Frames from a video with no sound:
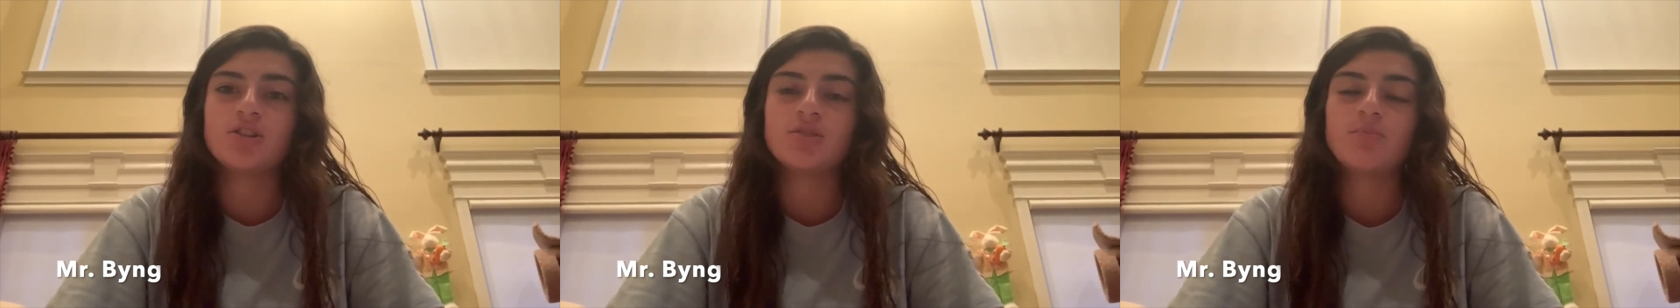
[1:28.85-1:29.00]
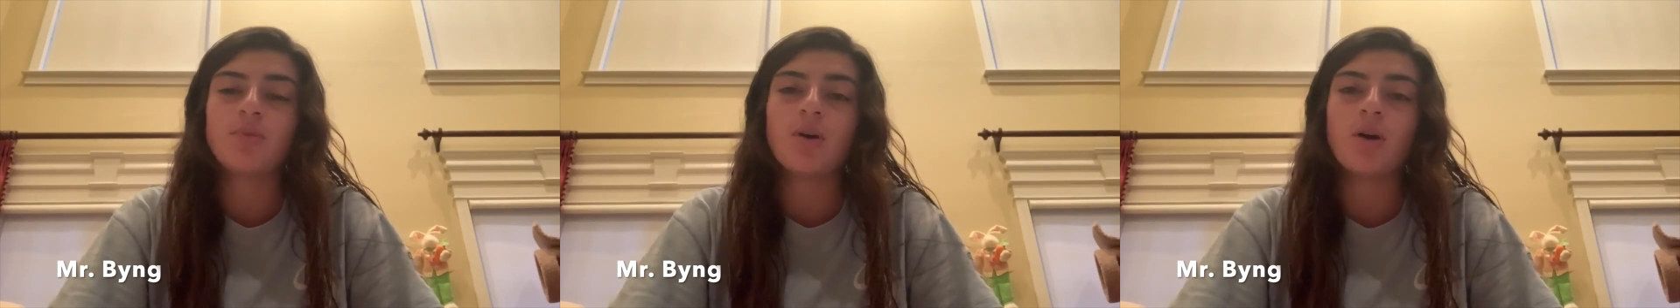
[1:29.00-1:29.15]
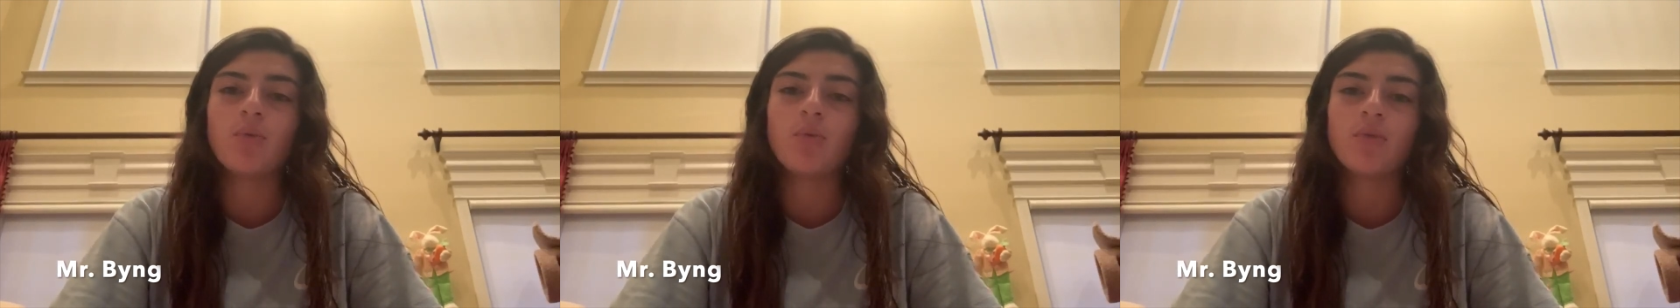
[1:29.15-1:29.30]

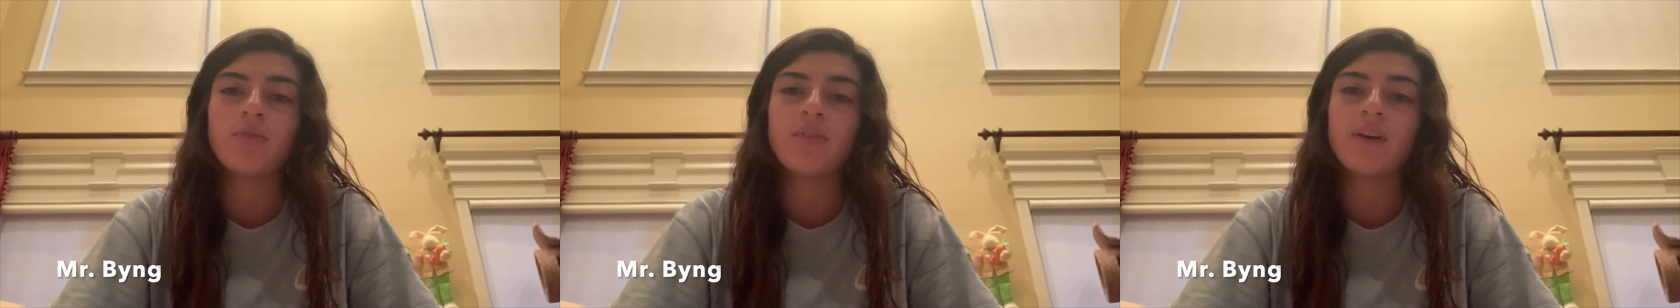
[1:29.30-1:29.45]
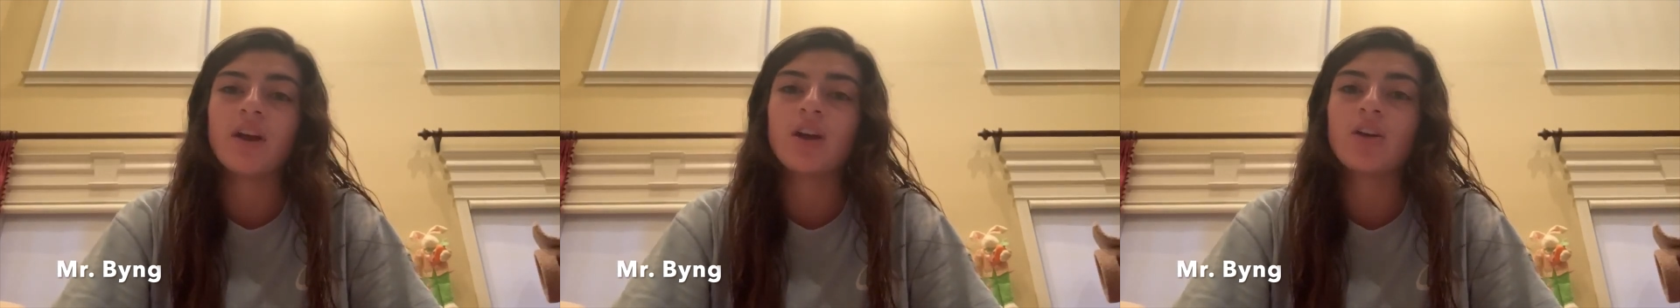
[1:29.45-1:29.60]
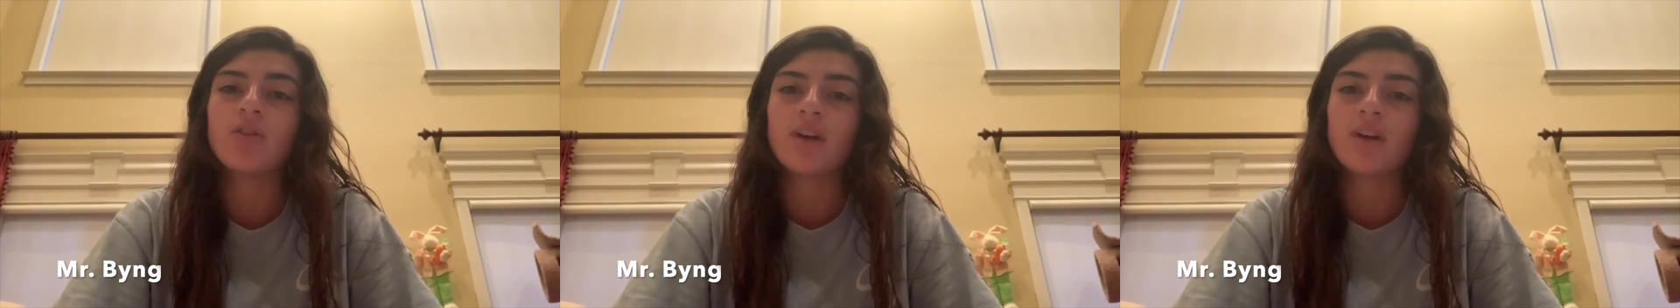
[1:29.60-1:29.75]
but we're
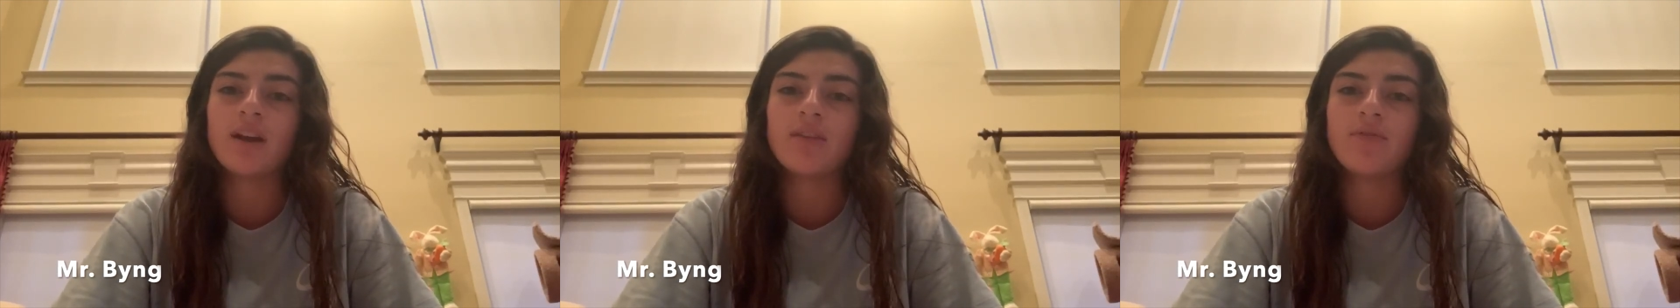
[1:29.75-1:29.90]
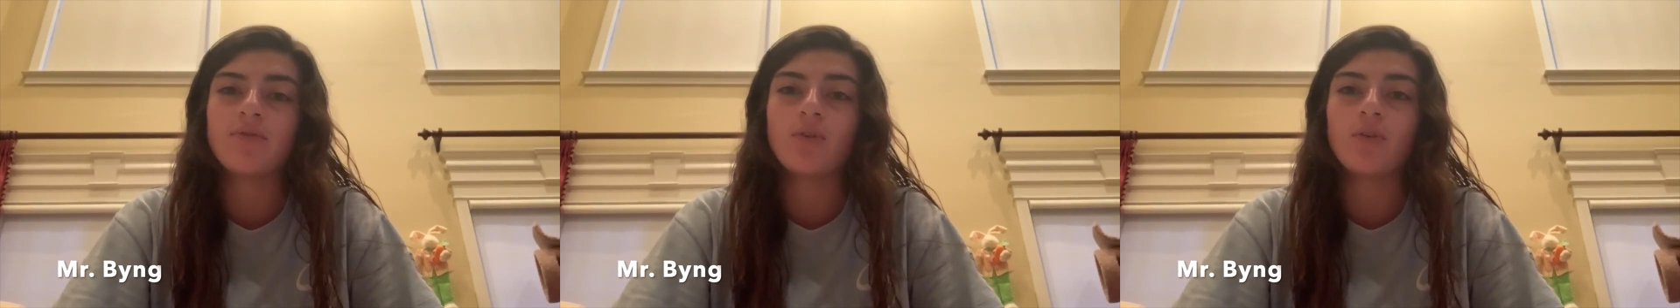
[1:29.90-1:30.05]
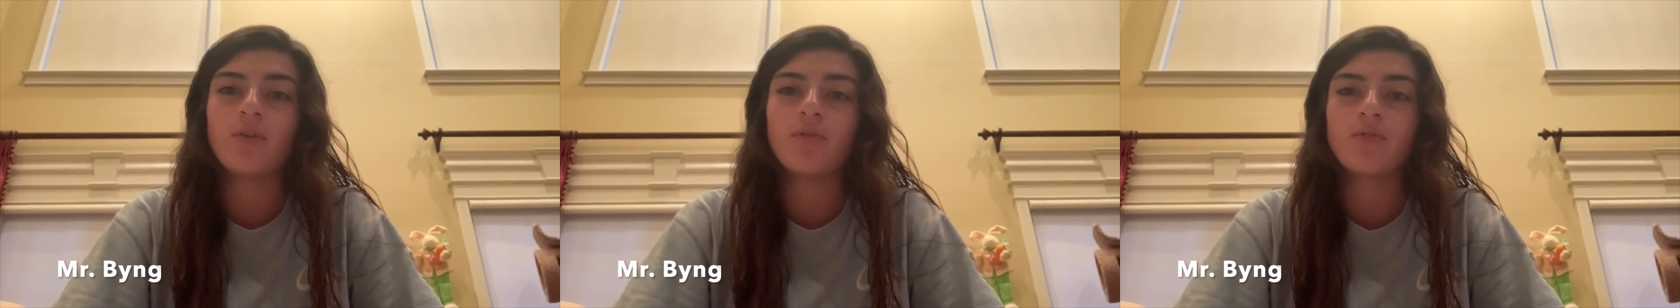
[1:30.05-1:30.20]
very
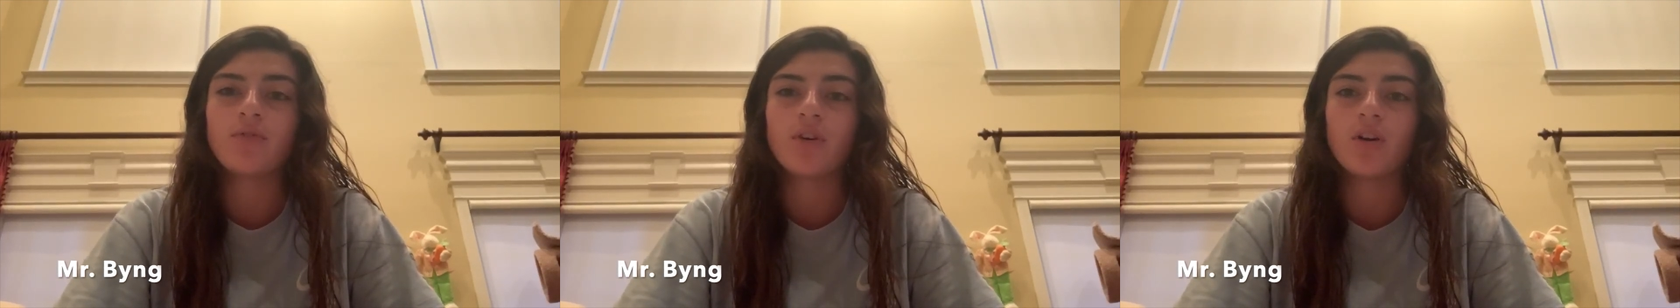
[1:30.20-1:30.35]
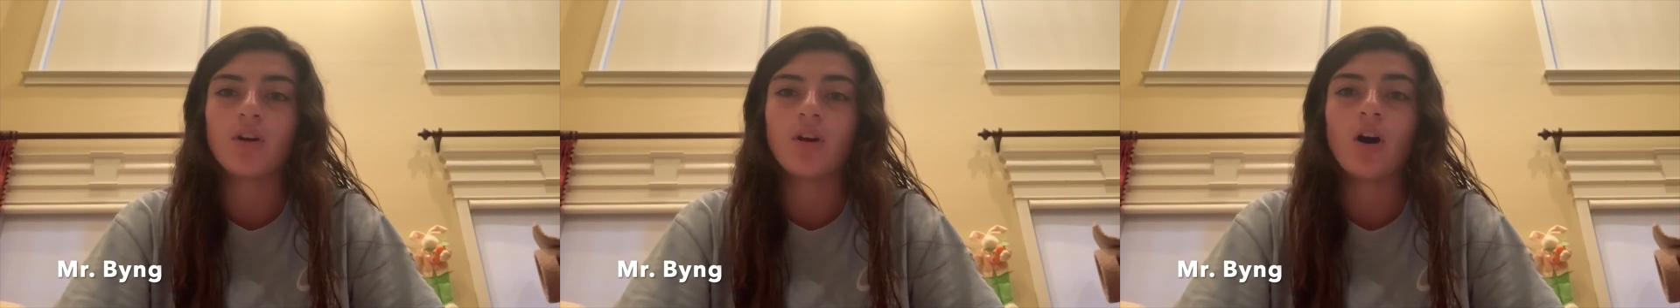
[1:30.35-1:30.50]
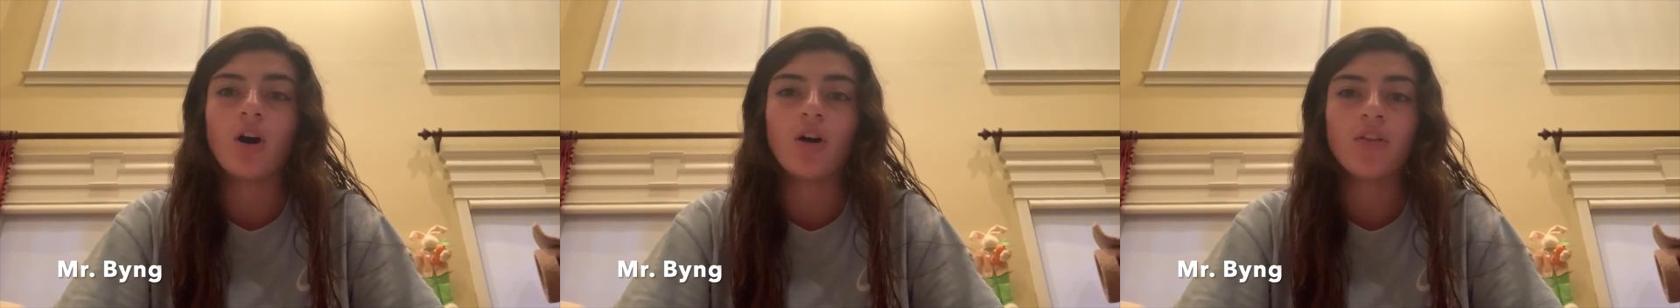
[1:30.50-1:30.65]
grateful
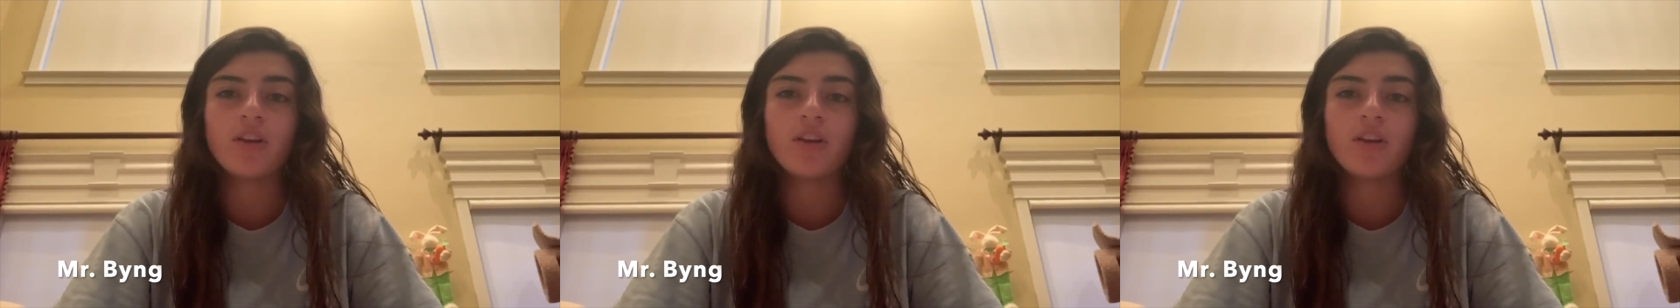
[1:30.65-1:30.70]
for all